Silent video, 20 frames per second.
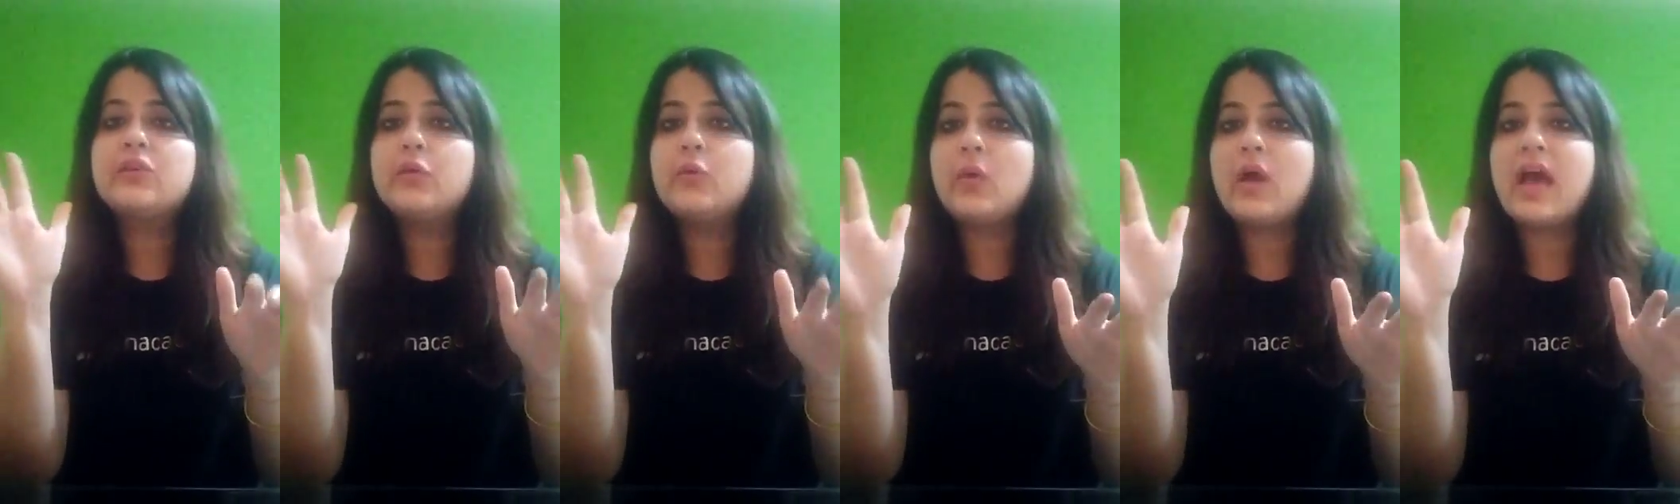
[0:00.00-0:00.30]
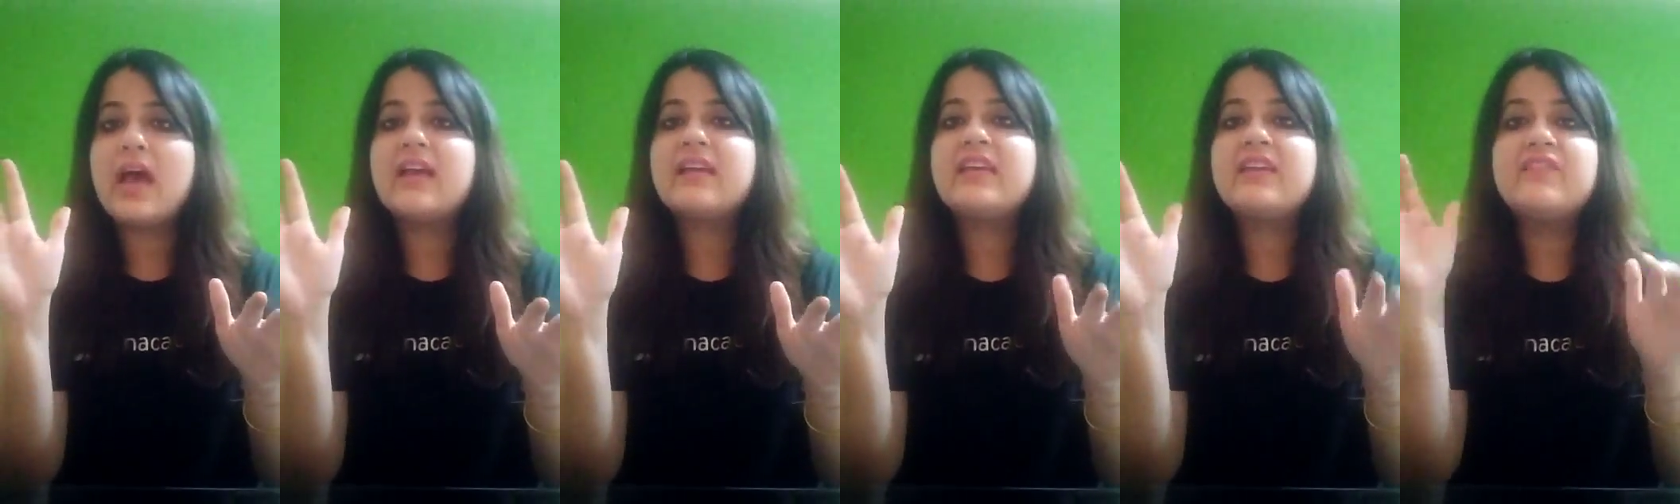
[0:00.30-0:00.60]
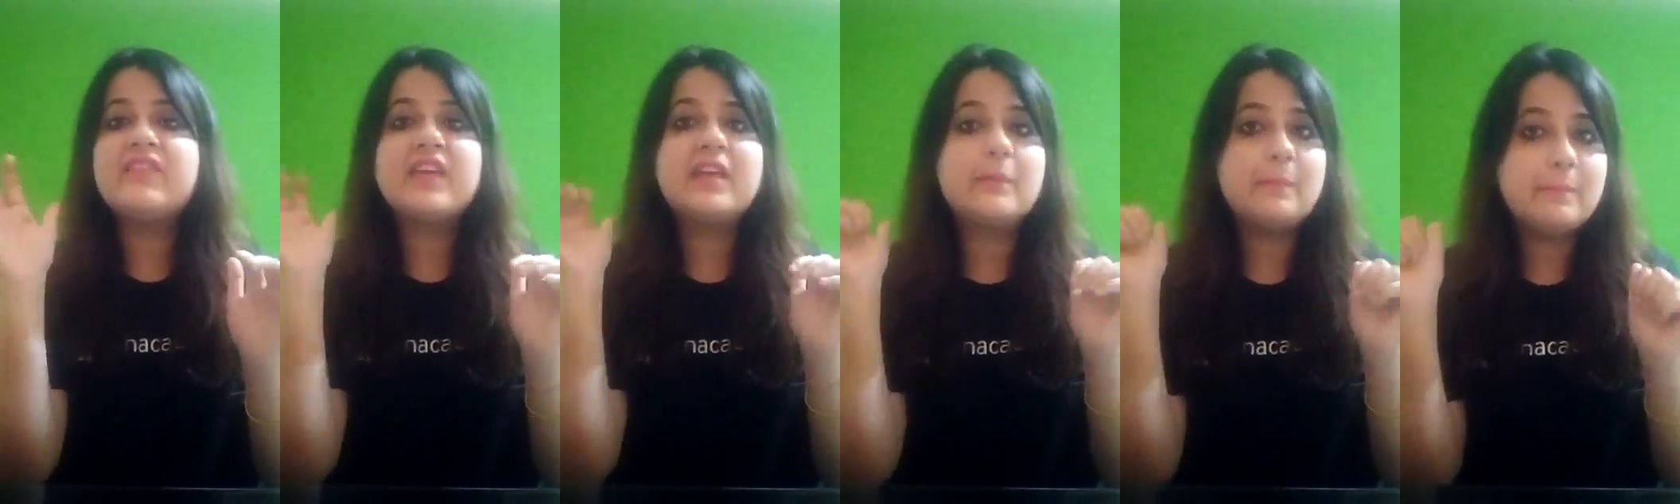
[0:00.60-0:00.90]
You are
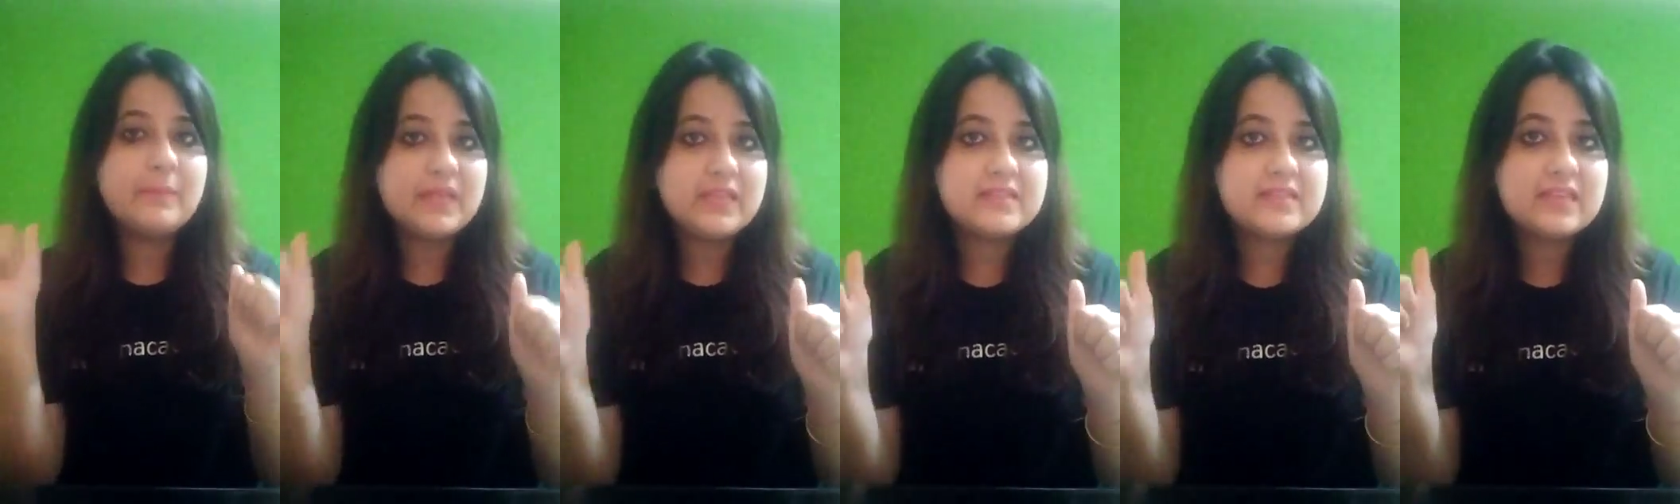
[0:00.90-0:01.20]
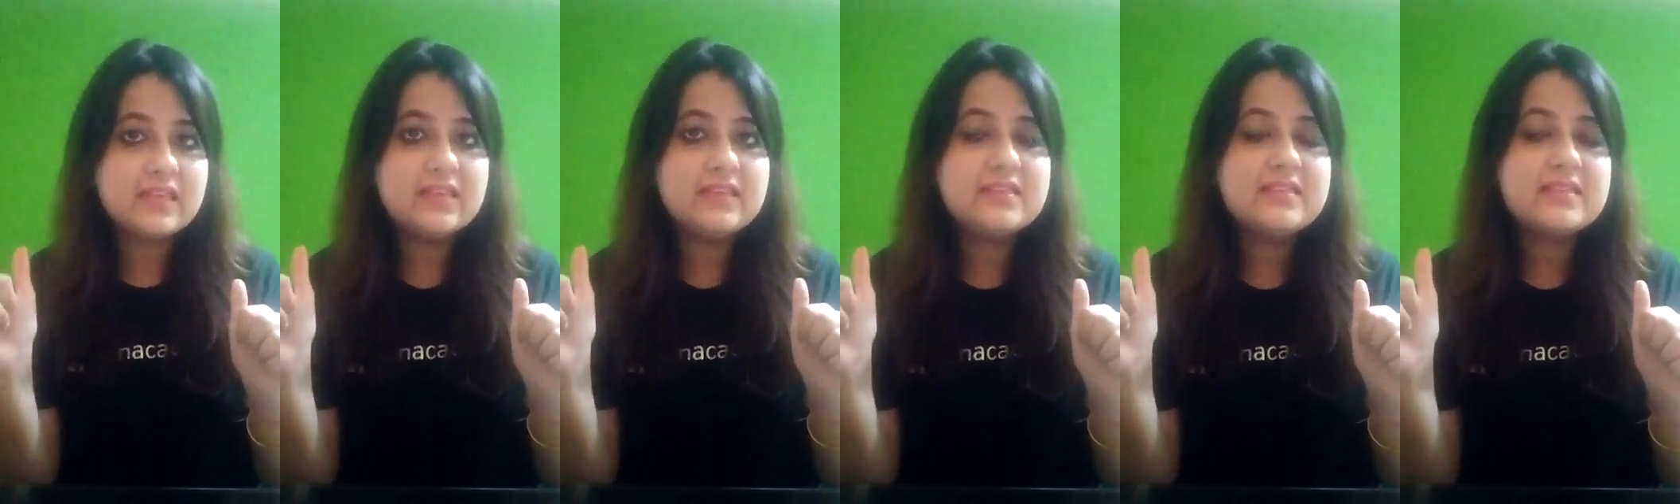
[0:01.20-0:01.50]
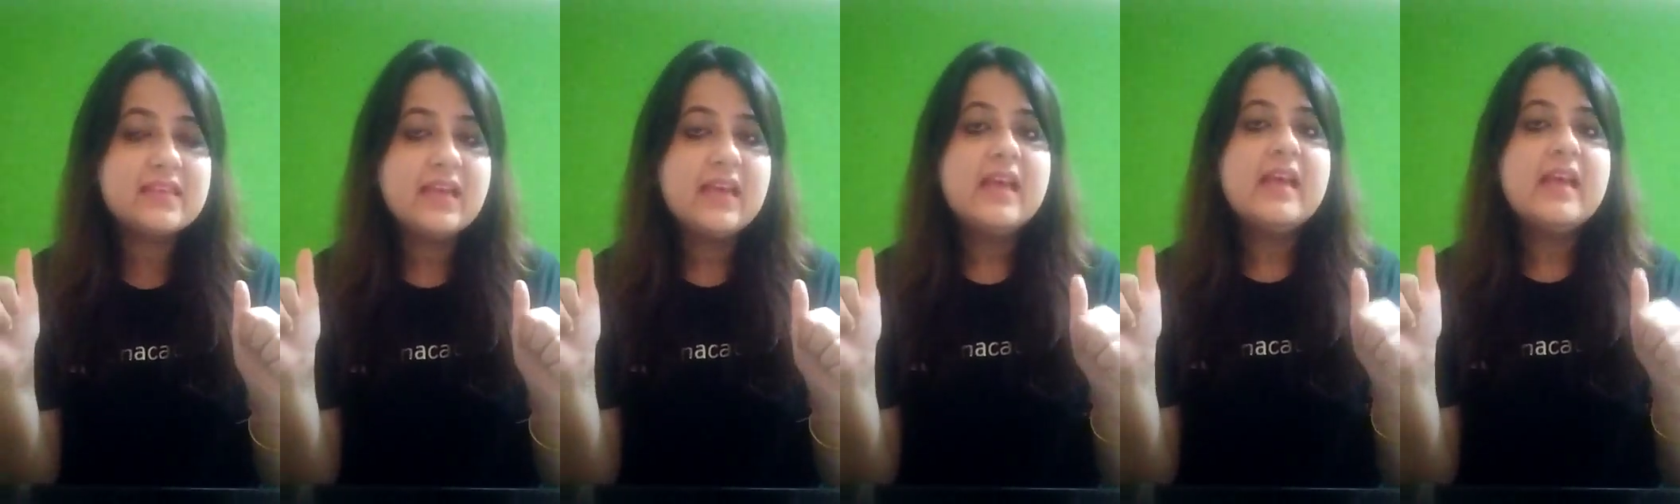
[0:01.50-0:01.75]
giving measles.